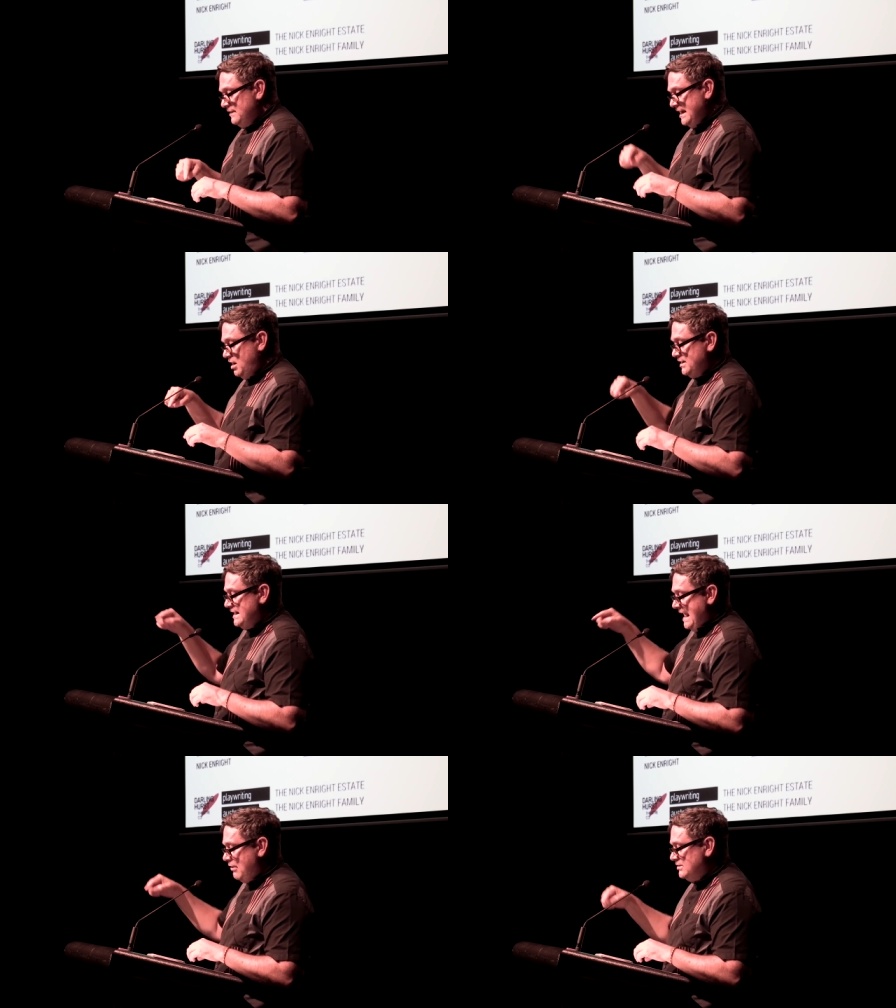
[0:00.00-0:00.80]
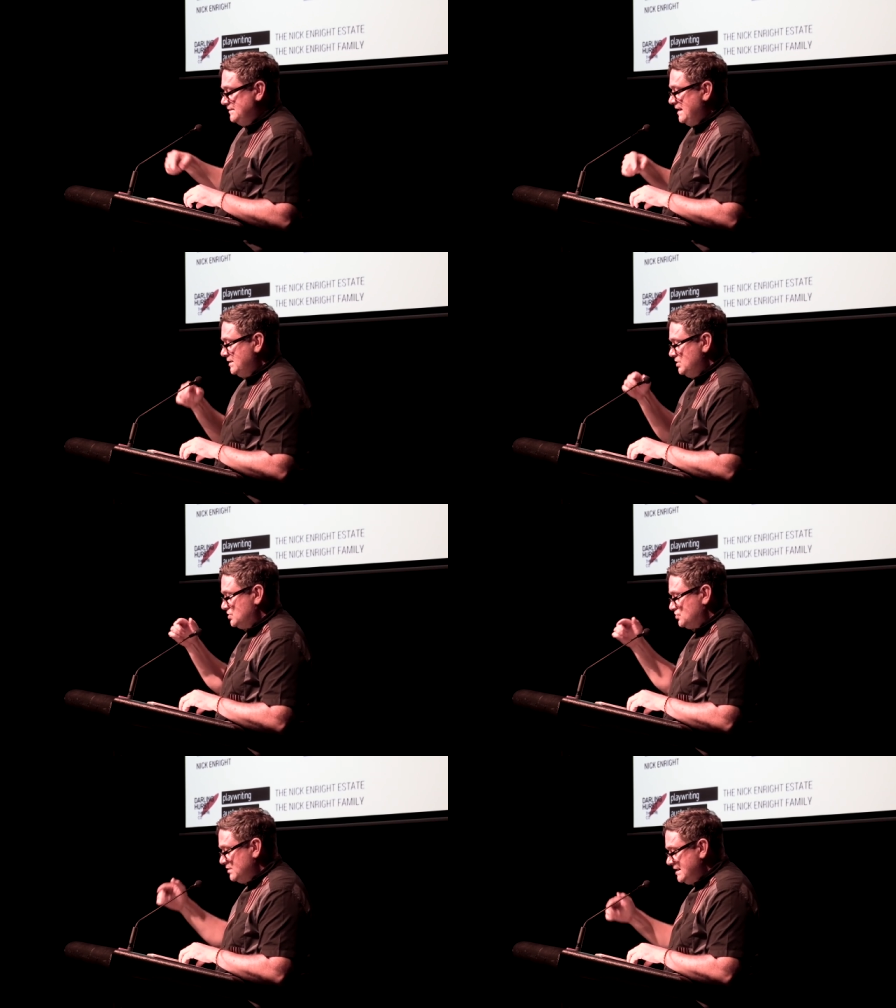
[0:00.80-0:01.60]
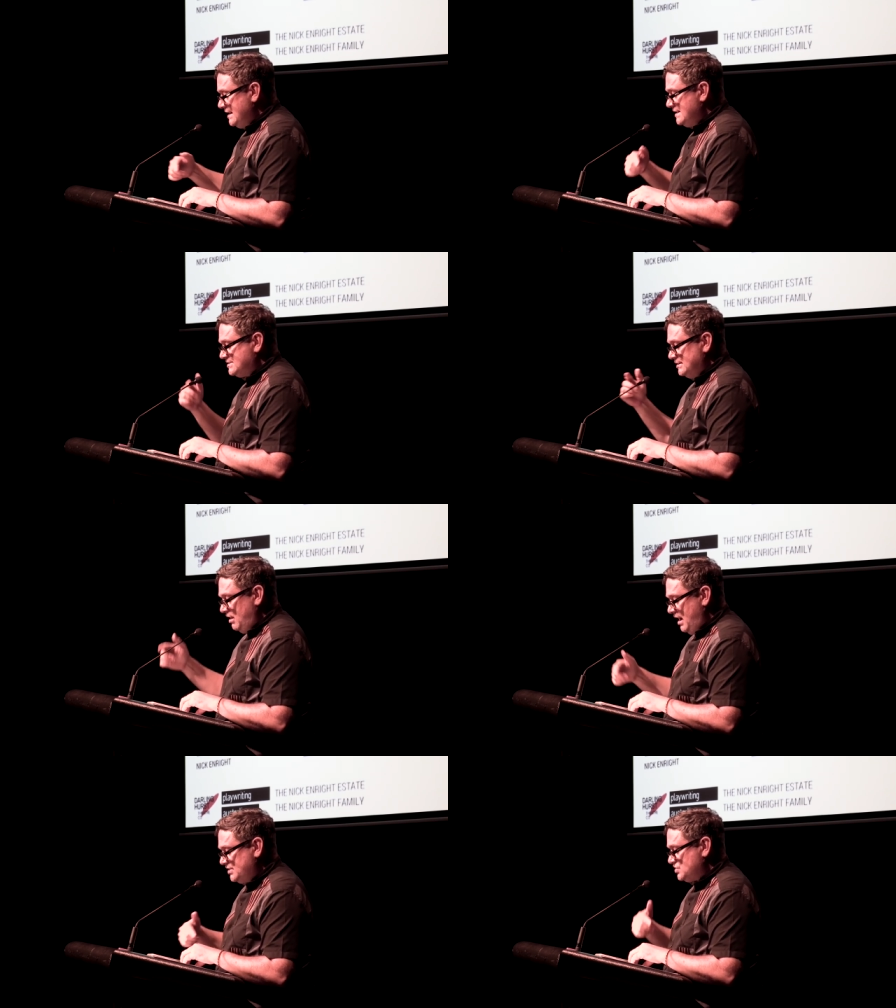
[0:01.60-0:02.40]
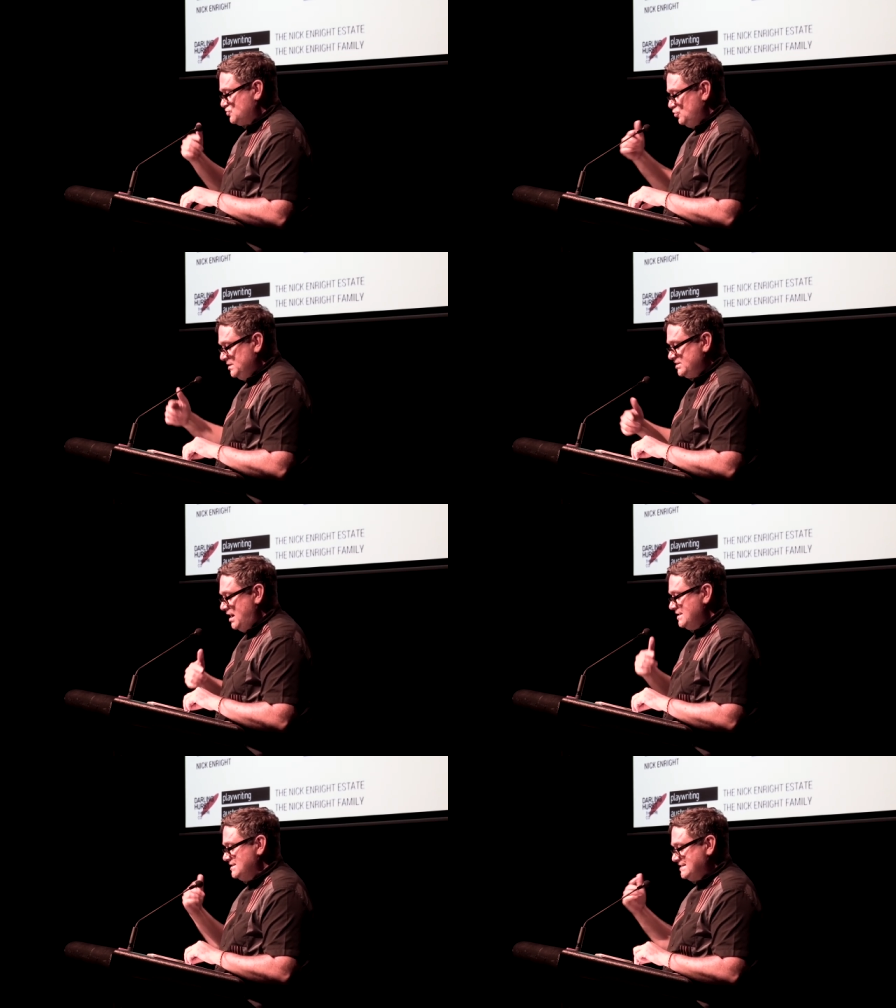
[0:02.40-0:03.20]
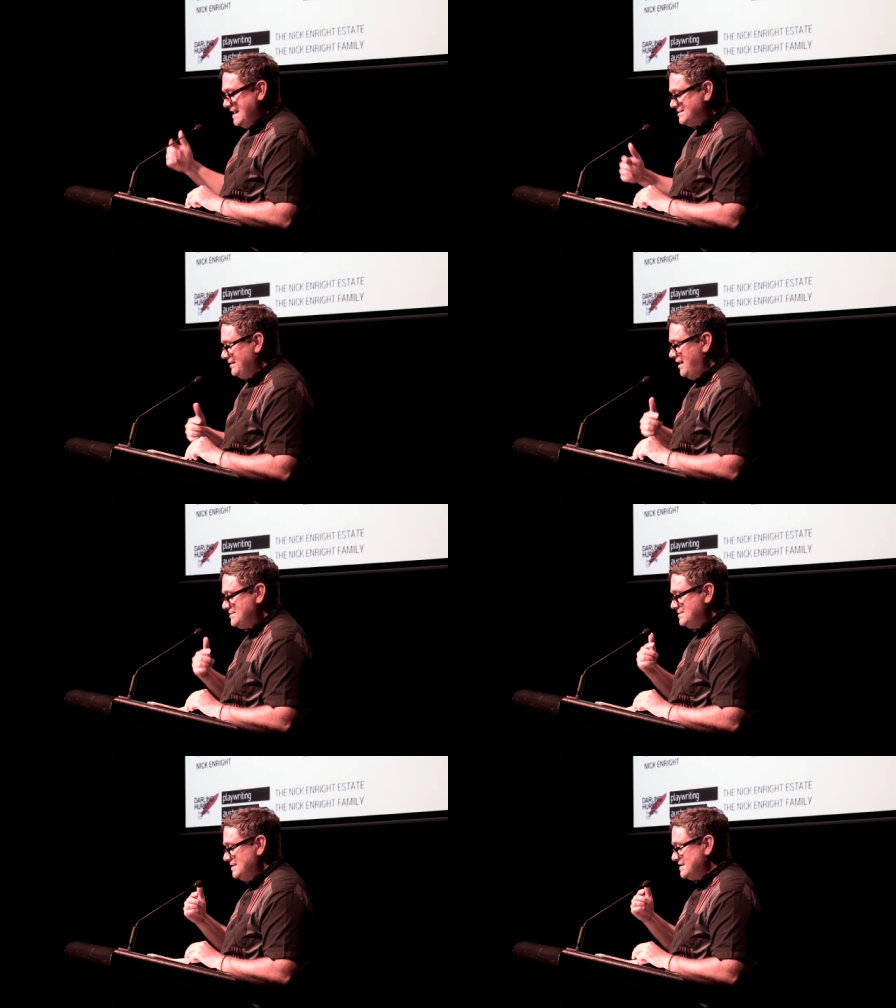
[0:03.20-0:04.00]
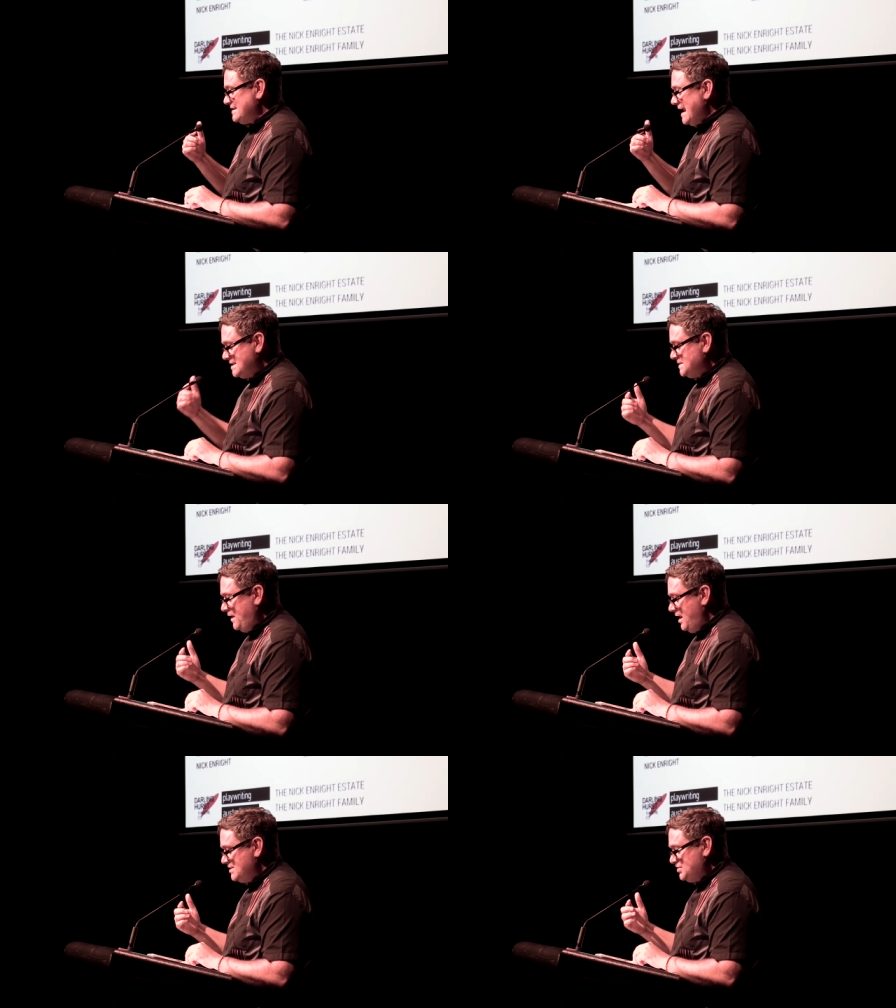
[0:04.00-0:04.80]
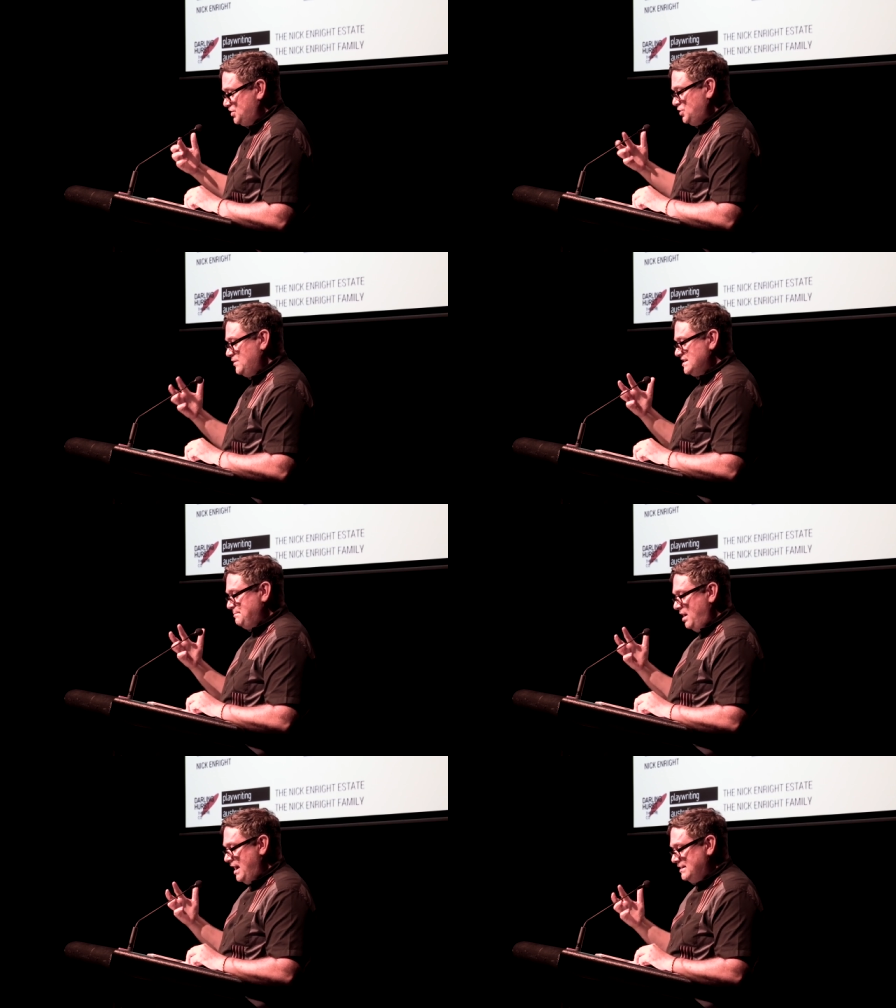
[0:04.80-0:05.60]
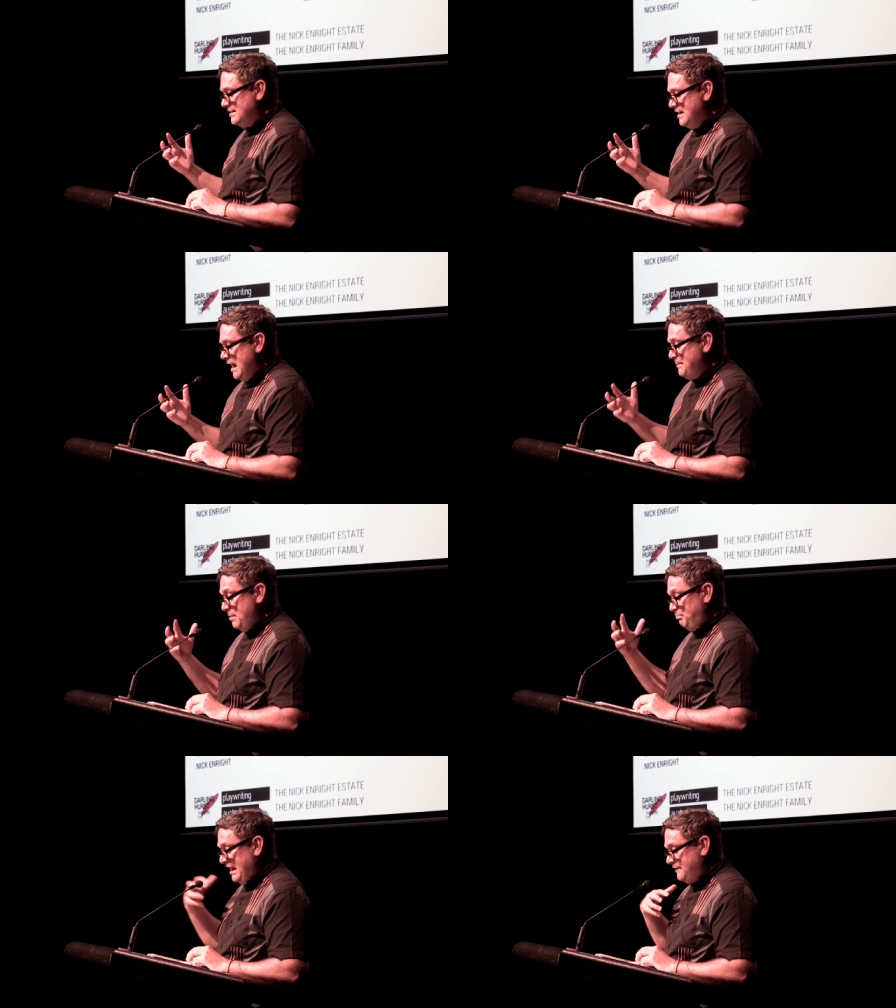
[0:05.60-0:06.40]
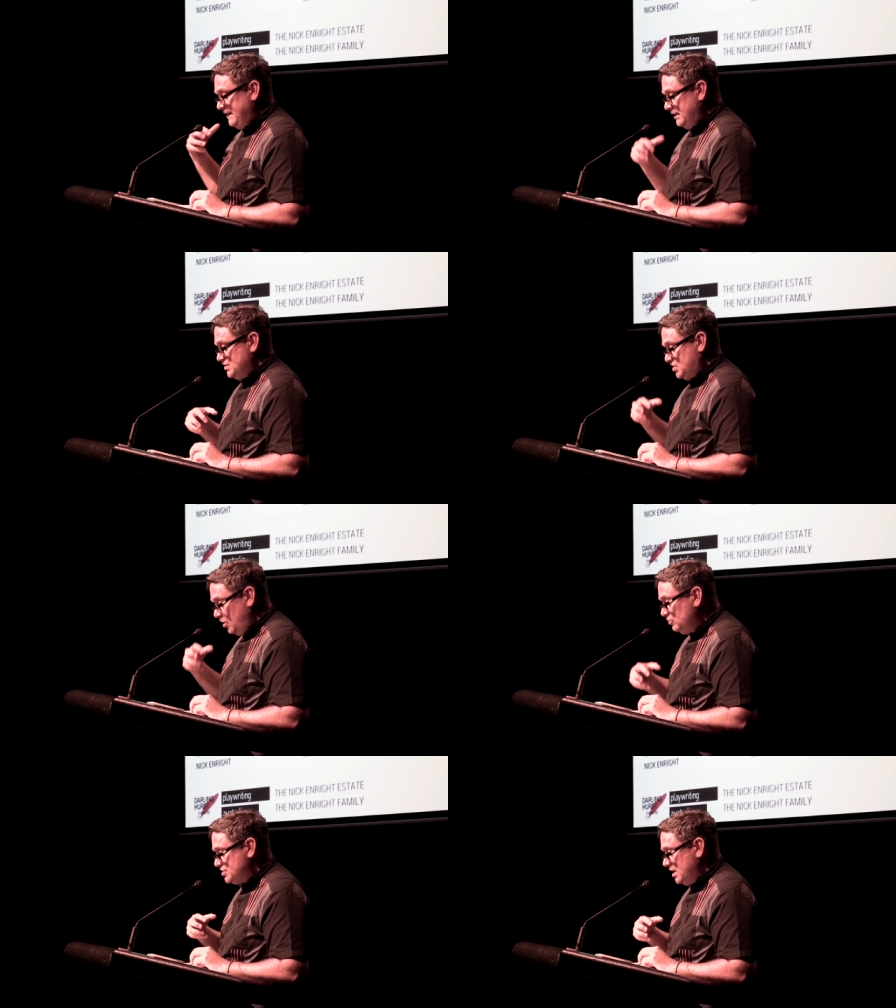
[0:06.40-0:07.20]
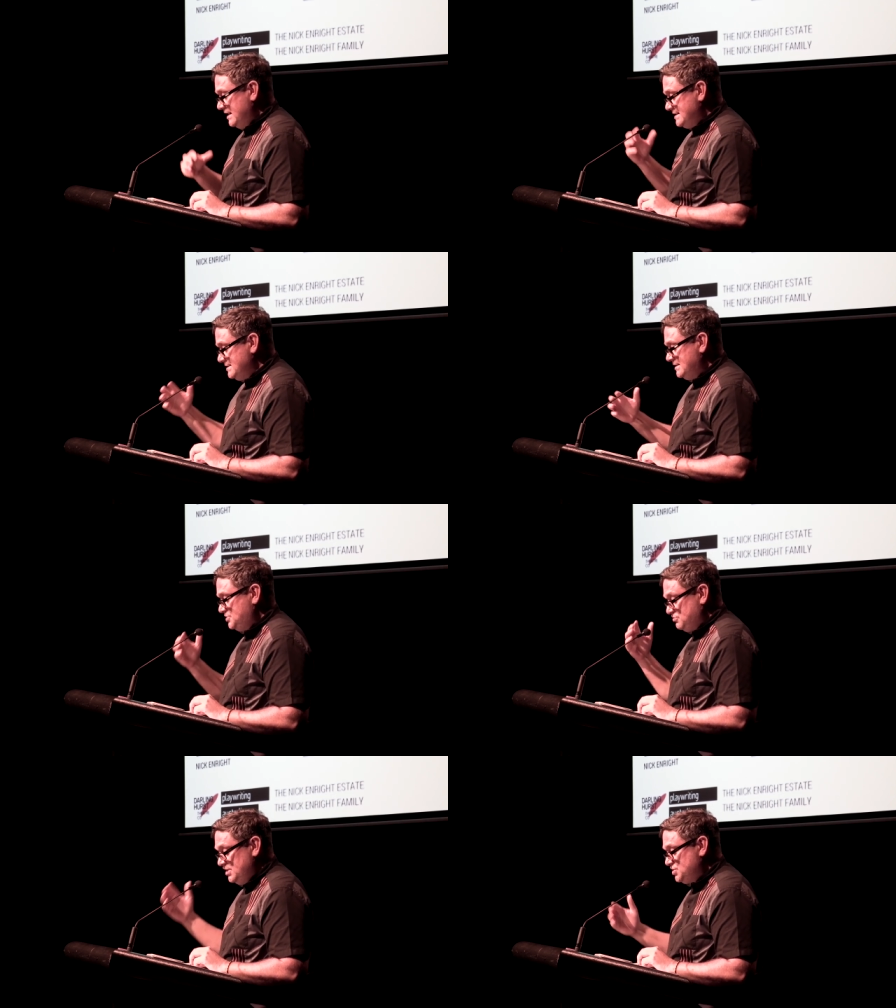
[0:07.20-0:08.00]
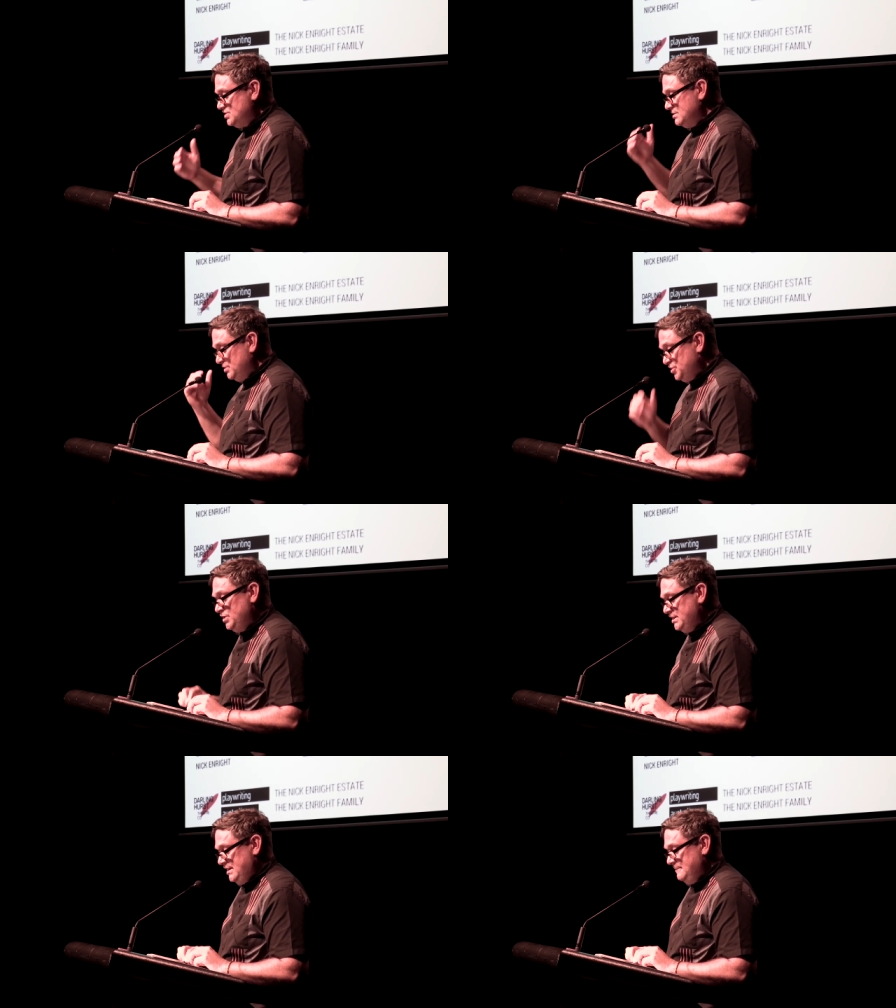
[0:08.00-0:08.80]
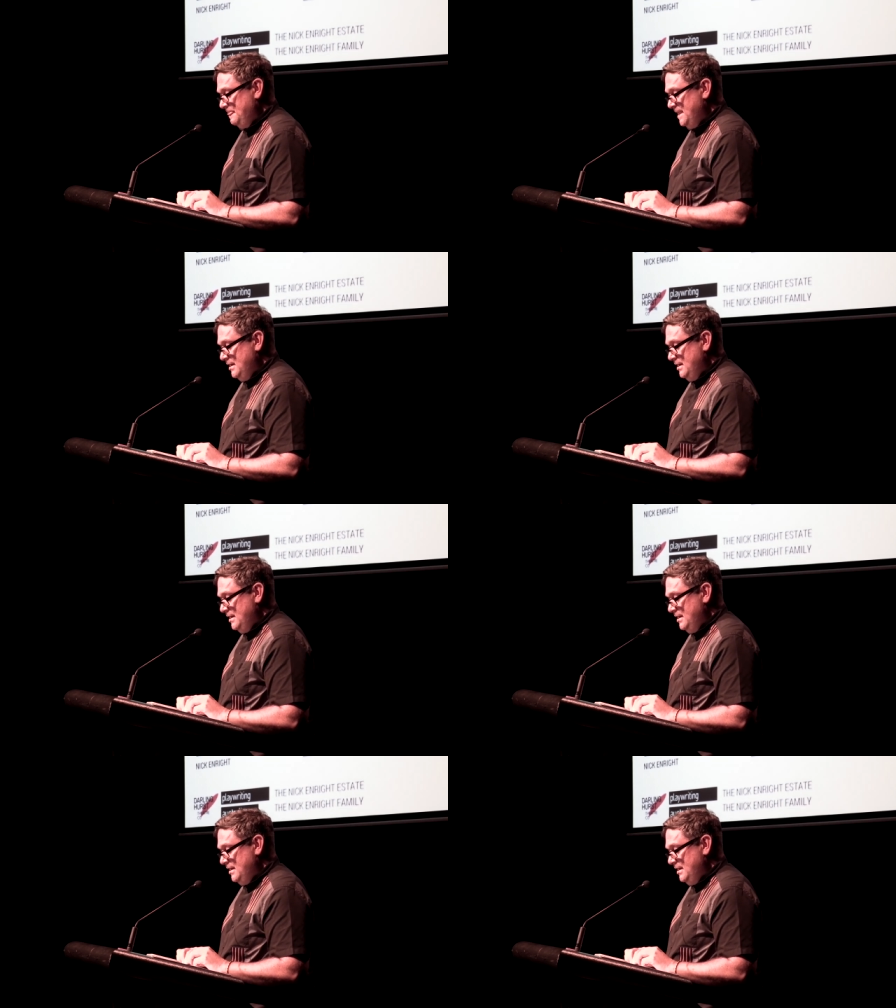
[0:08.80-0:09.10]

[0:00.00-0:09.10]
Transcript: that kind of narrative that intrigues, delights, traumatizes, tantalizes, and satisfies the curious mind about blackfella's culture, identity, traditions, and modernity.